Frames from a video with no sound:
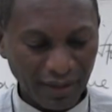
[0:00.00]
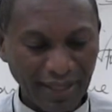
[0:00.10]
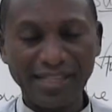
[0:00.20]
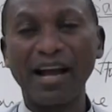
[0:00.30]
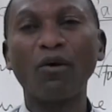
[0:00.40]

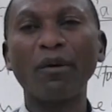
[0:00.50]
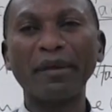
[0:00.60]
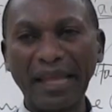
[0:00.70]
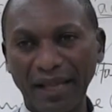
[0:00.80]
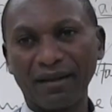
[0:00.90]
That's how we
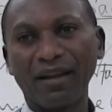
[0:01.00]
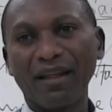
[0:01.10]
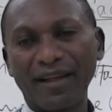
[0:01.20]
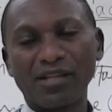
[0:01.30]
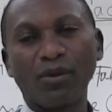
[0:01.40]
begin.
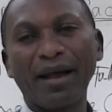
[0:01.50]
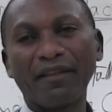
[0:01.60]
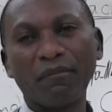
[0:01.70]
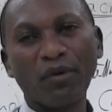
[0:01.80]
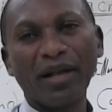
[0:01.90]
That's
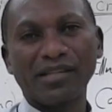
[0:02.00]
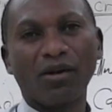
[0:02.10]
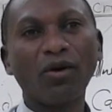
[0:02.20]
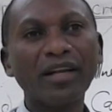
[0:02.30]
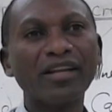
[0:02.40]
why the book is
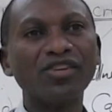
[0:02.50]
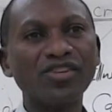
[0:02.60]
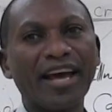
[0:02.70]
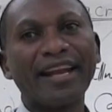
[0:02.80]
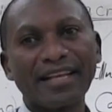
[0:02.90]
called
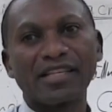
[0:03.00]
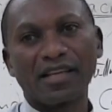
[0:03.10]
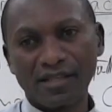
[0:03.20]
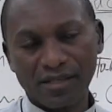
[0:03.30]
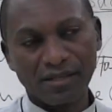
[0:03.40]

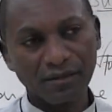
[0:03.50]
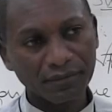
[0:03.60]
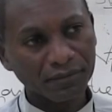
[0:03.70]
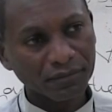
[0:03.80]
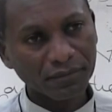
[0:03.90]
Genesis.
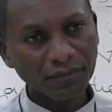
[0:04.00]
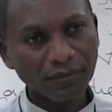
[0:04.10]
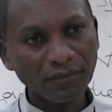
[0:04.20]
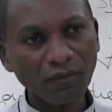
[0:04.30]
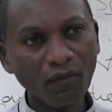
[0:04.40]

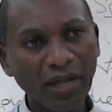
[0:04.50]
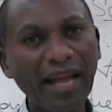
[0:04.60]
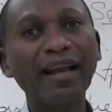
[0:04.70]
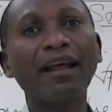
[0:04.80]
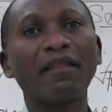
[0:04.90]

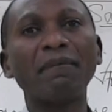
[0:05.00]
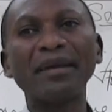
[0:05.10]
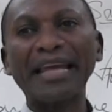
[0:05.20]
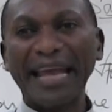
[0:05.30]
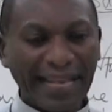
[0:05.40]
In the
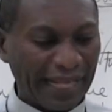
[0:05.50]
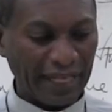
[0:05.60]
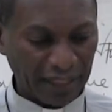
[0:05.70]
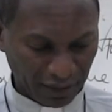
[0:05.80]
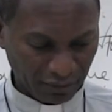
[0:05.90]

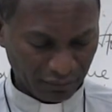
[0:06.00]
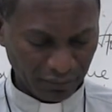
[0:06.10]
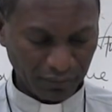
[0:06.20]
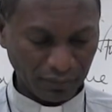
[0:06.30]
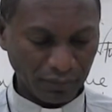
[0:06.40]
beginning.
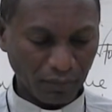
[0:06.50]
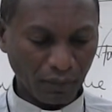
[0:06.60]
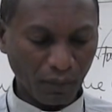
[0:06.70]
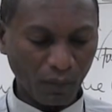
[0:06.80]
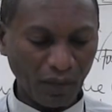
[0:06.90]

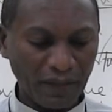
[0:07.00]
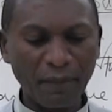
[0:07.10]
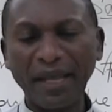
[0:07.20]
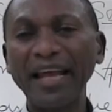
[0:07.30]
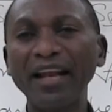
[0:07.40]

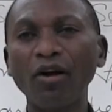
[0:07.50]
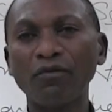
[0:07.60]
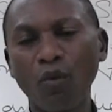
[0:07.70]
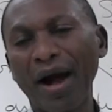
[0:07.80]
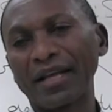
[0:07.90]
The beginning
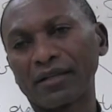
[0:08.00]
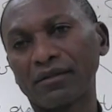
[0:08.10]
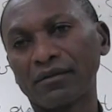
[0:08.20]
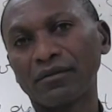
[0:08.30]
of what?